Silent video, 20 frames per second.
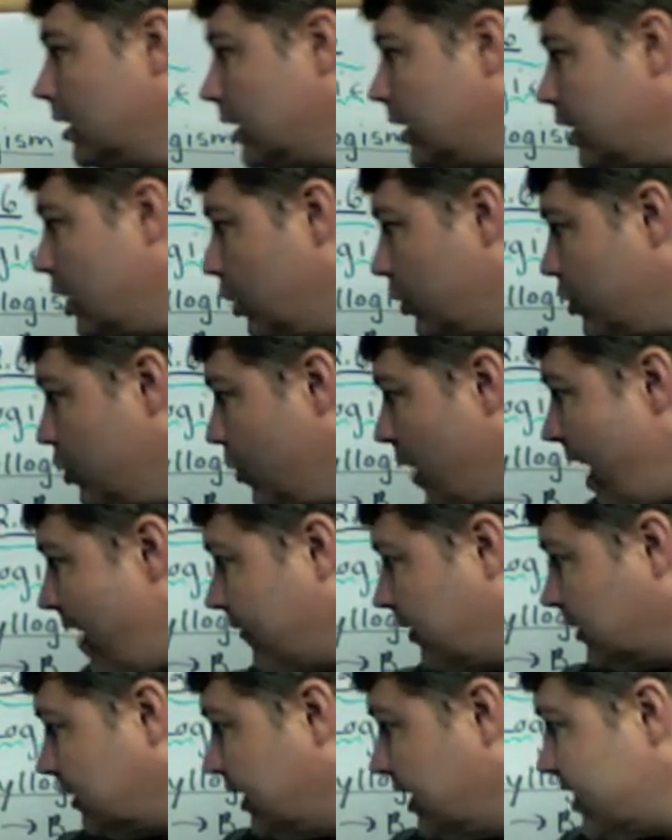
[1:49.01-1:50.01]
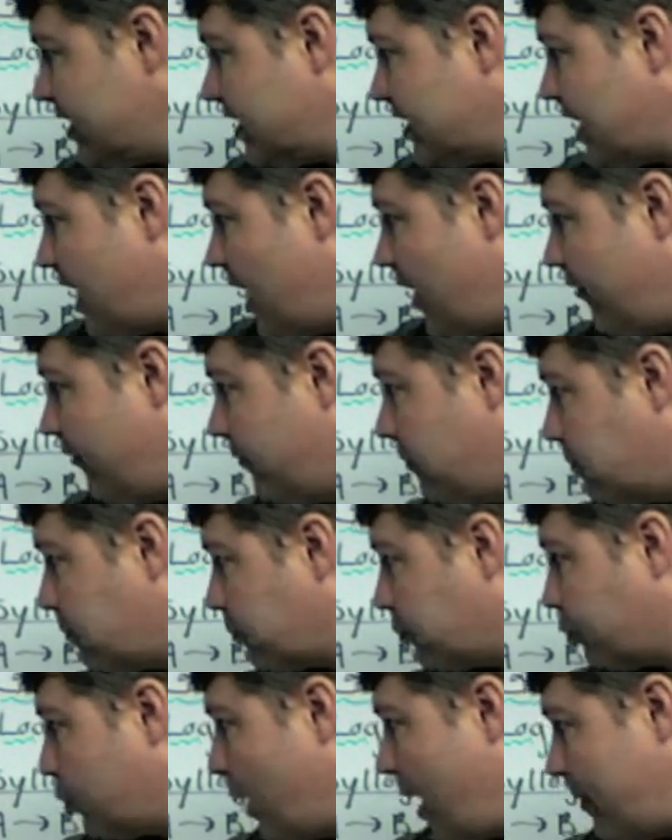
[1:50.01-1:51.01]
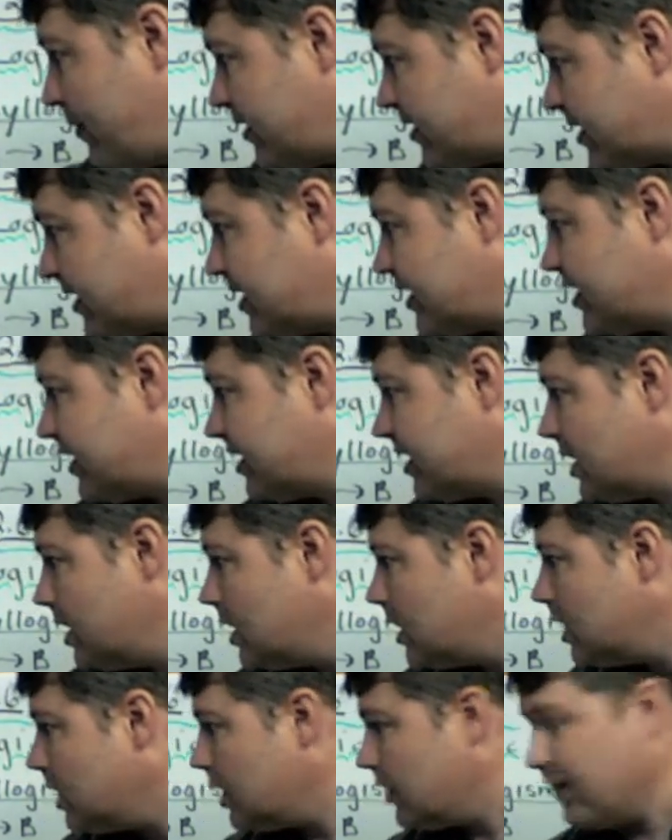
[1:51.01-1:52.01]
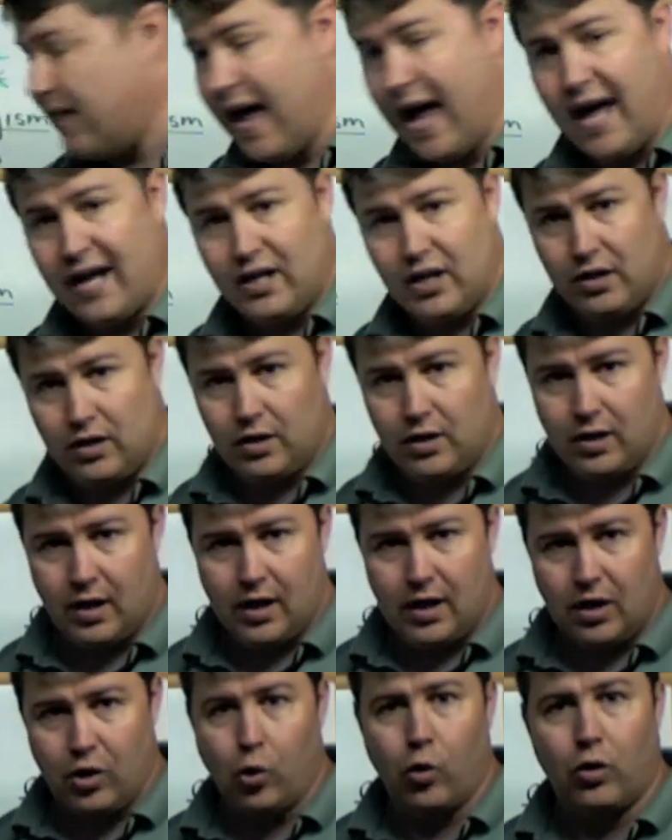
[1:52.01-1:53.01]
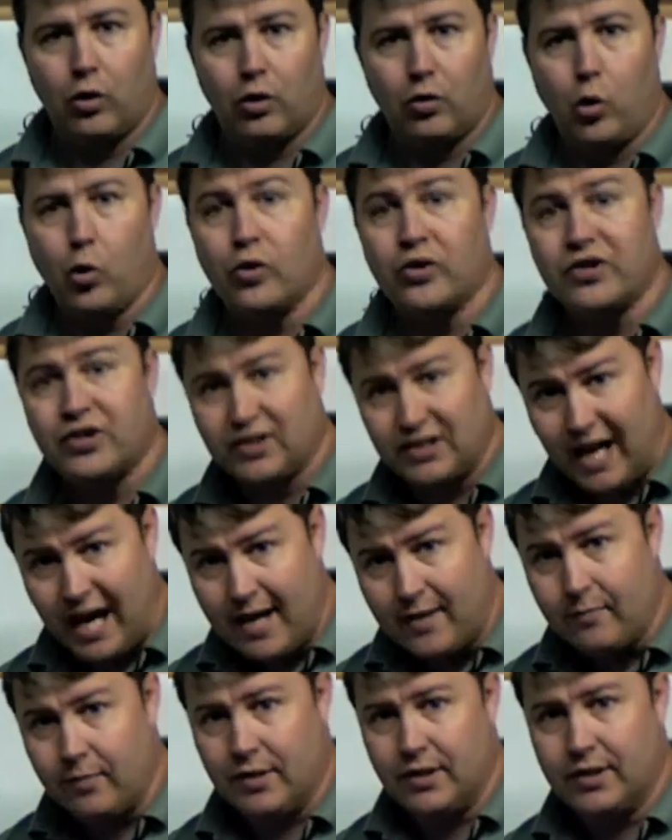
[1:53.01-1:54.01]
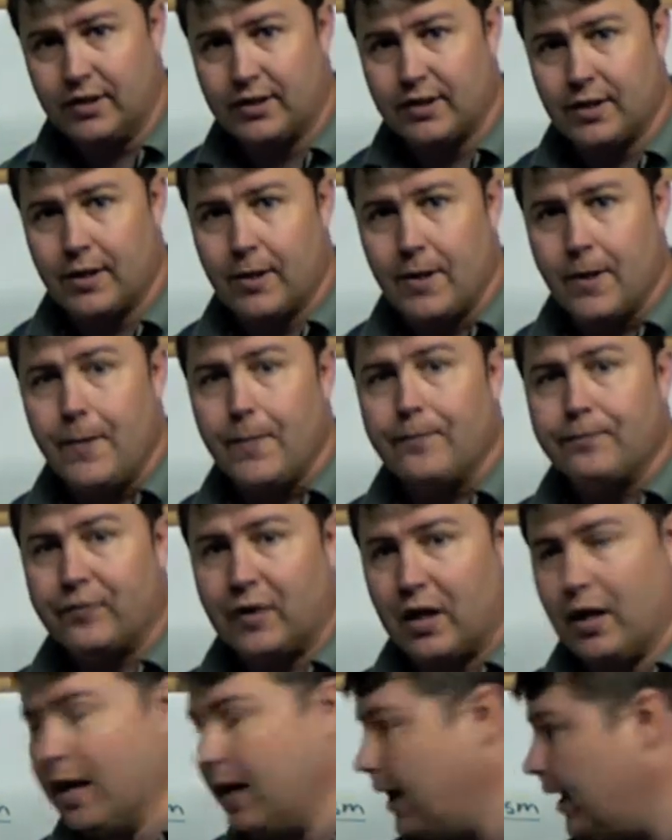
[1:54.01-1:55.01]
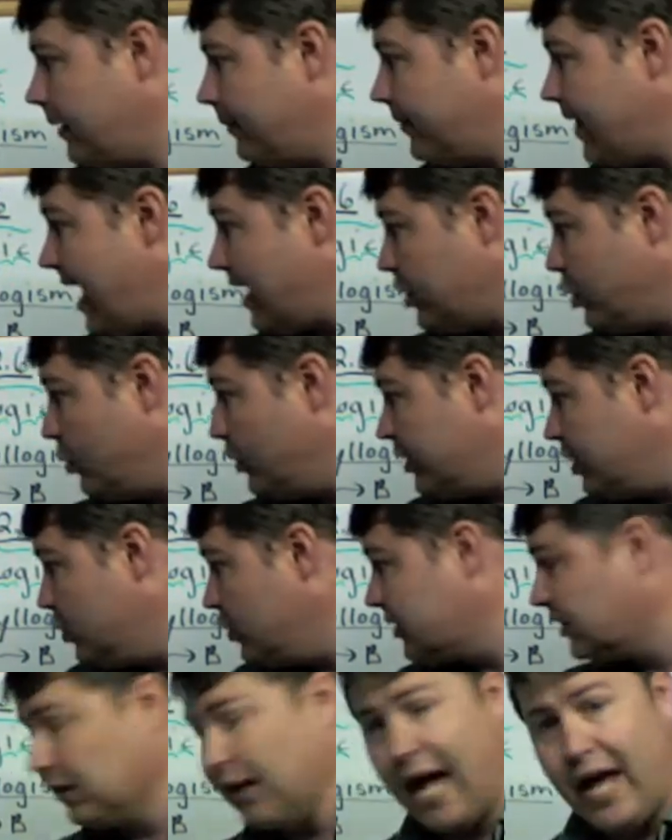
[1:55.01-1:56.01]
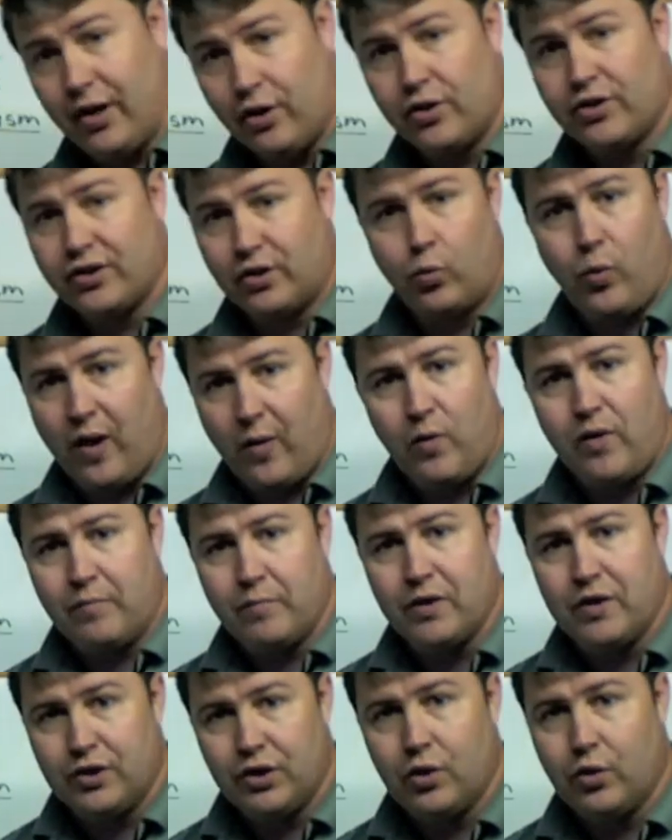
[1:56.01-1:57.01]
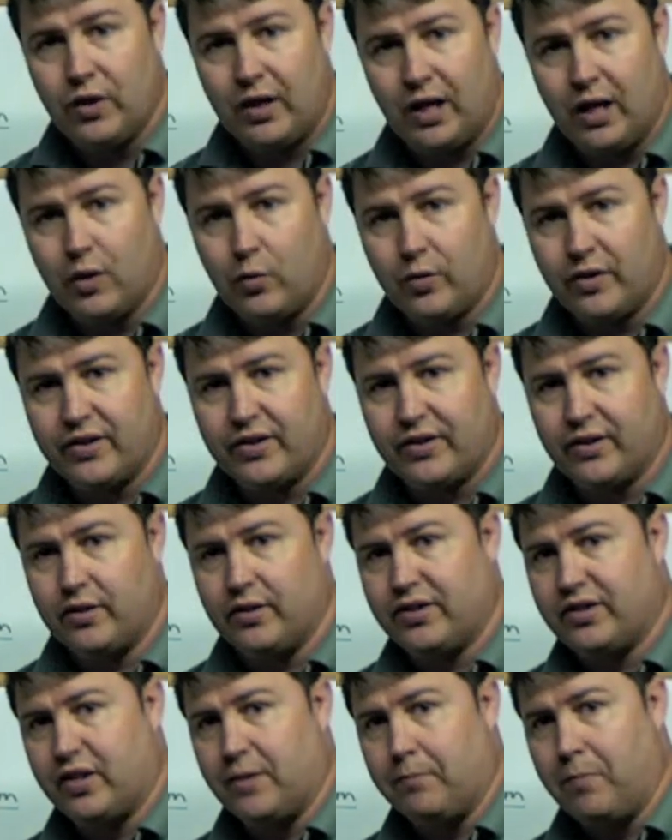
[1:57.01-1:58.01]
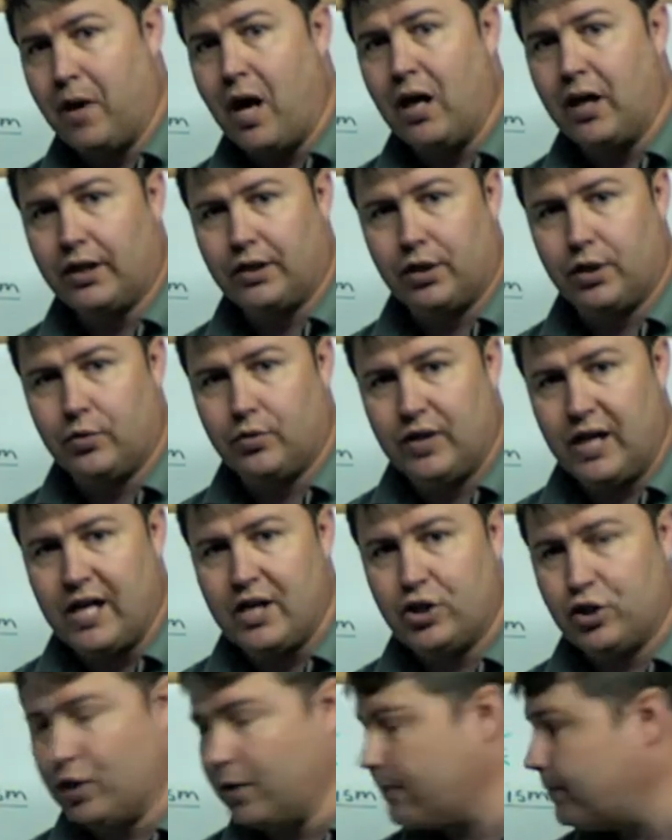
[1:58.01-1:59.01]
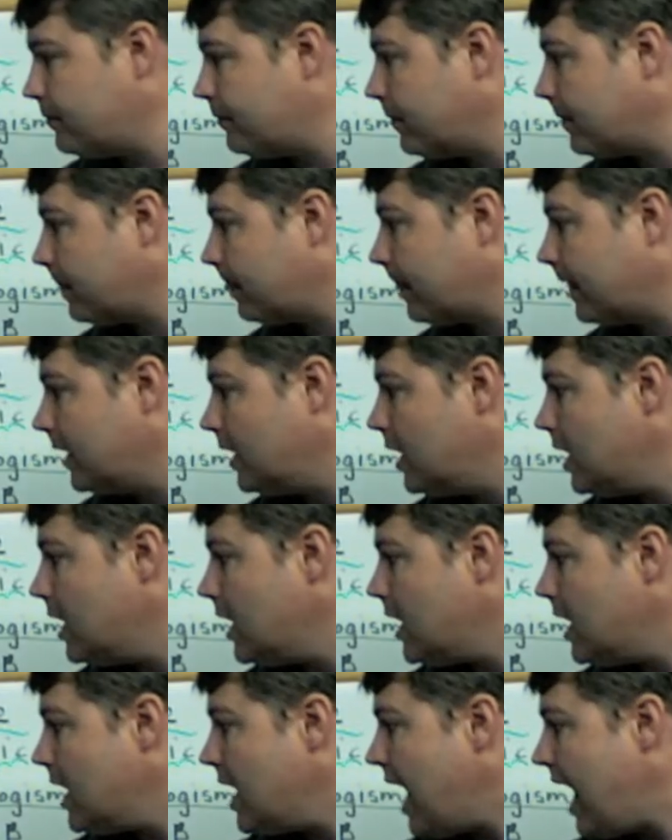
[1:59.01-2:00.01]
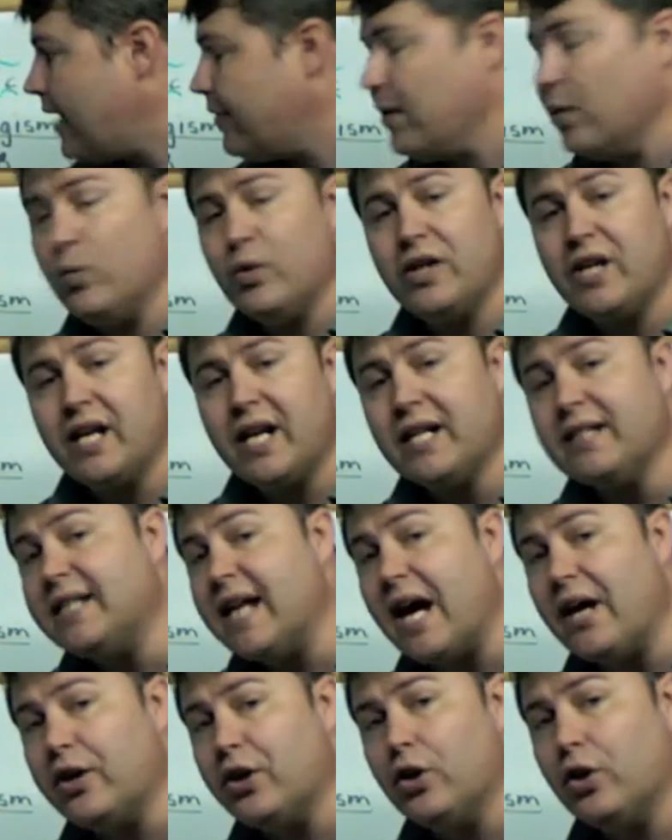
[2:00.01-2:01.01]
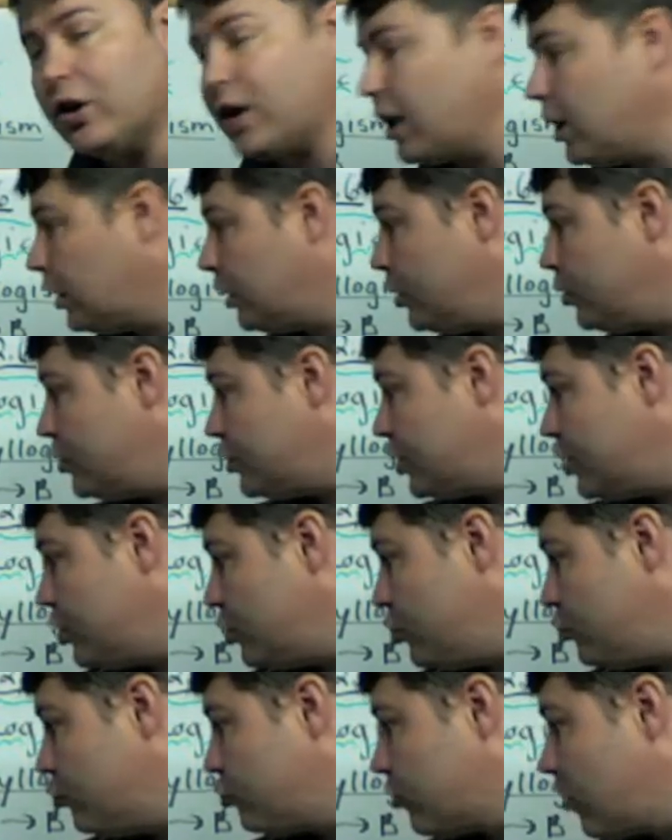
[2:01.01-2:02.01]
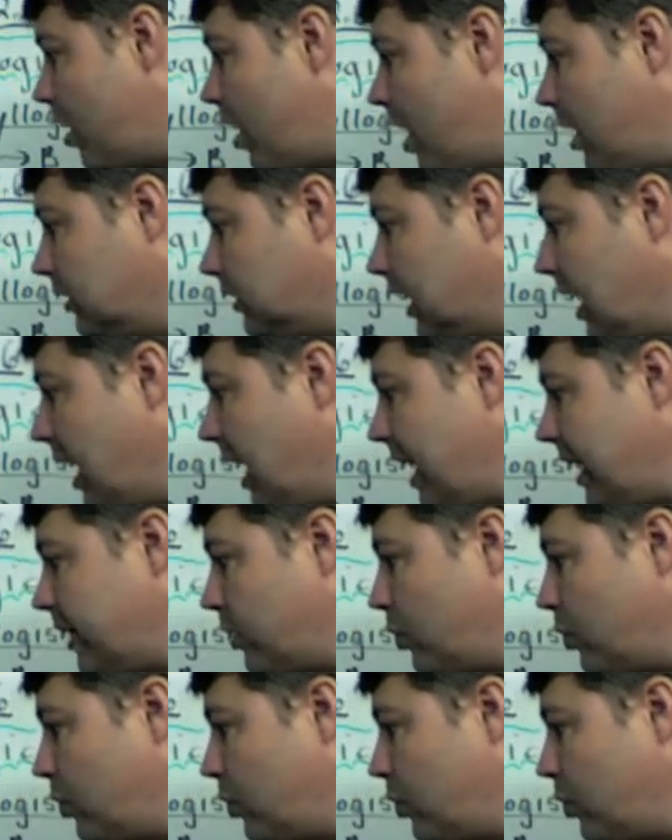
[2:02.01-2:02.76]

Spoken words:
You know, you have a list of premises that or statements that you would use letters, the way we've been doing it with symbolic notation. And then when you get down to your conclusion, you draw a line.